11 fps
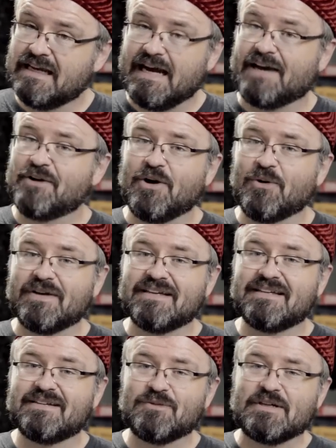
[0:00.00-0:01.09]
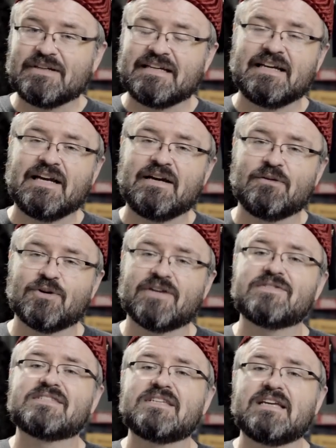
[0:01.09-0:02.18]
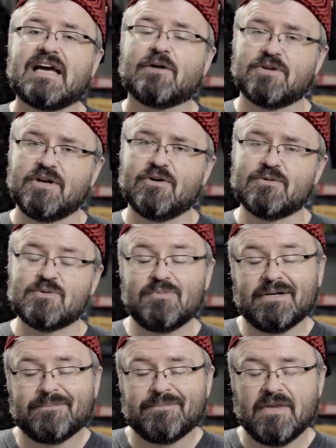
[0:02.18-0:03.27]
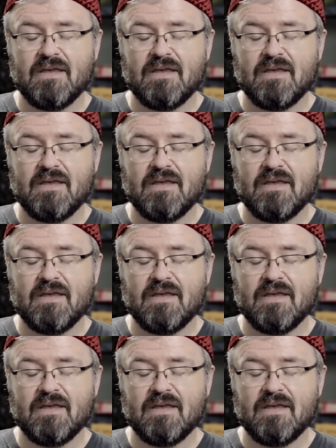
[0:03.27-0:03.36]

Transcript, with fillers: I don't know. It, it, we're gonna have to see how it goes, but